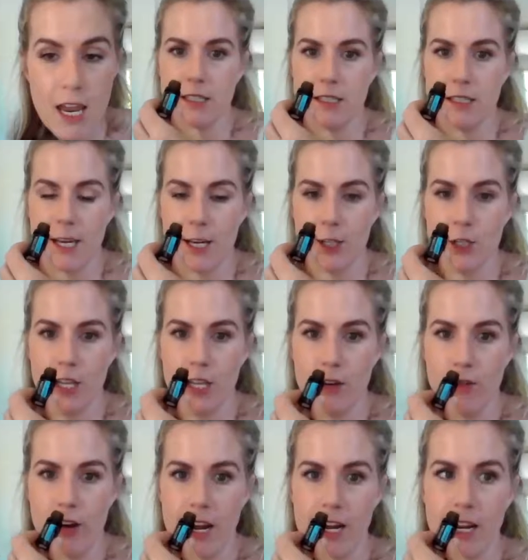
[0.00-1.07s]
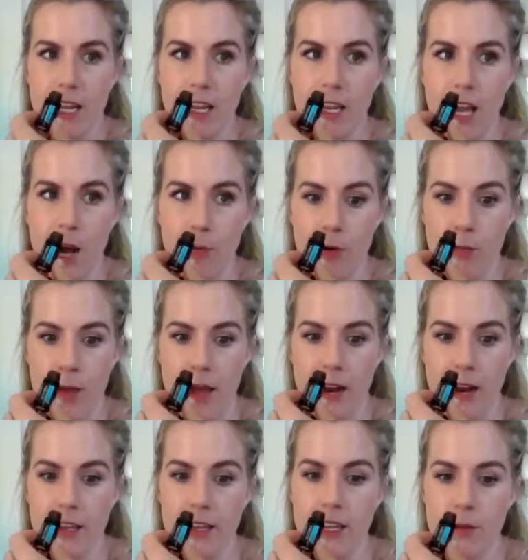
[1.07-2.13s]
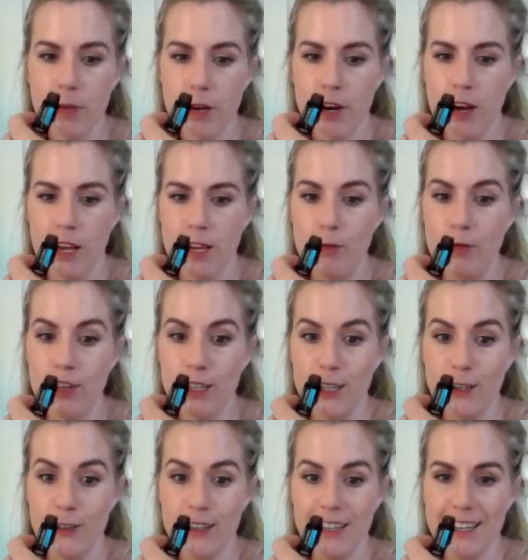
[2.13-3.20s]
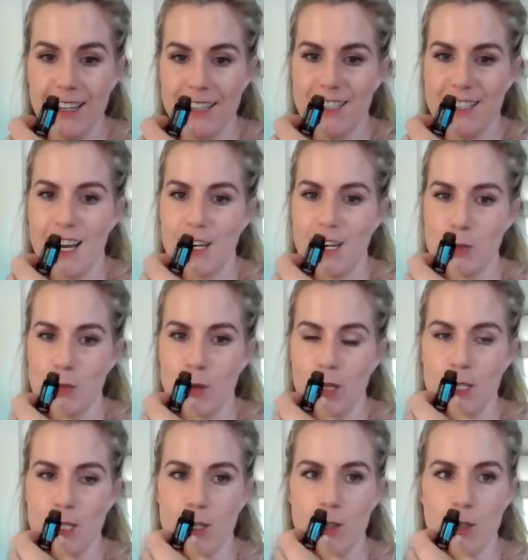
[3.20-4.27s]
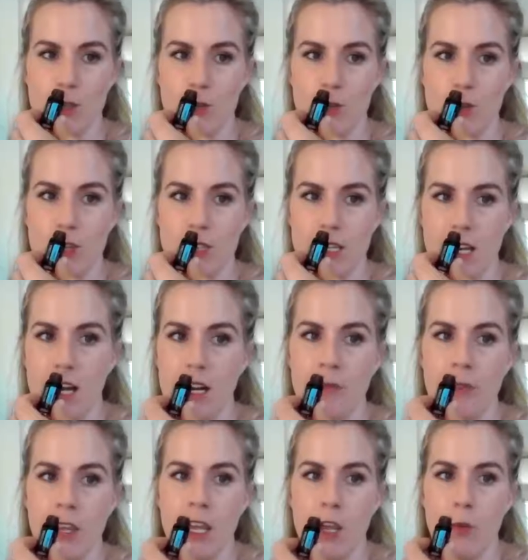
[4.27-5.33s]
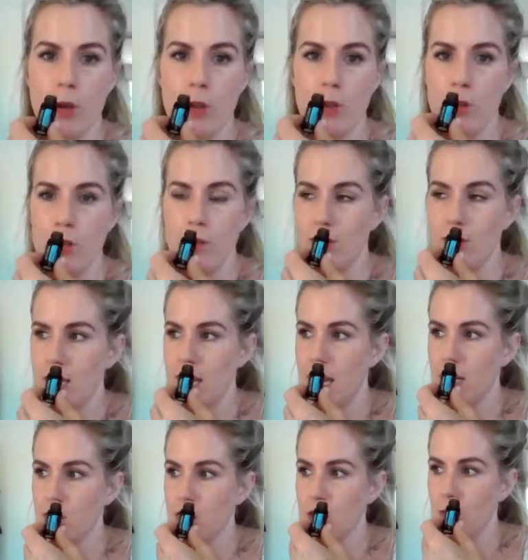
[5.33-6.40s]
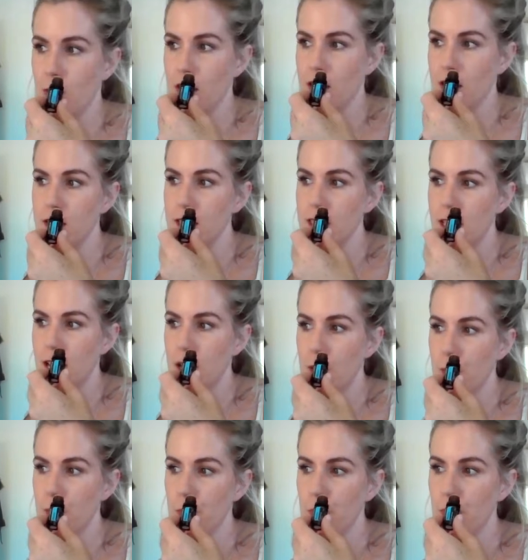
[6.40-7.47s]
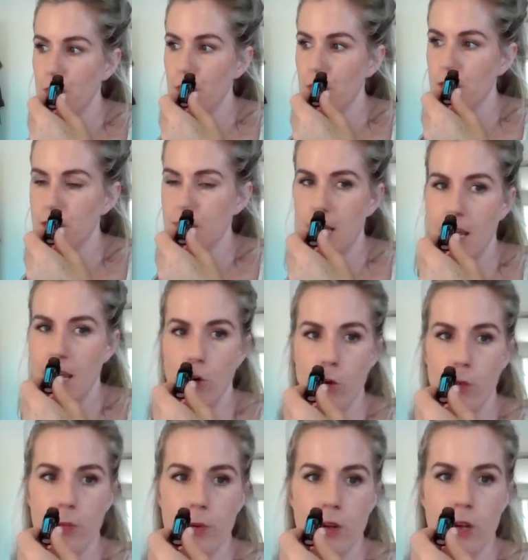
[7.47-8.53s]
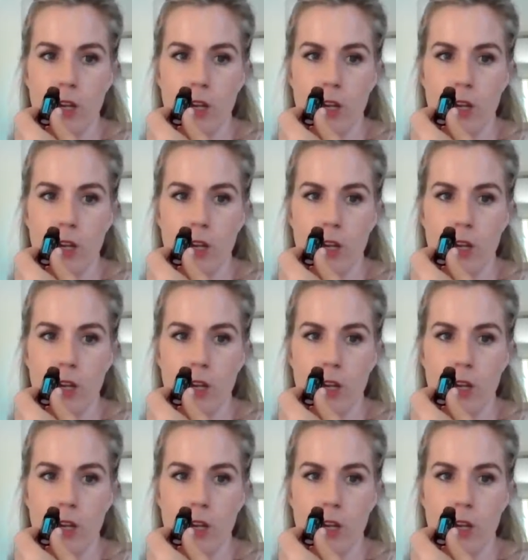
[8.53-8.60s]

since actually reading up about it, but I'm really, really excited to put this in a diffuser with all of those extra ones to help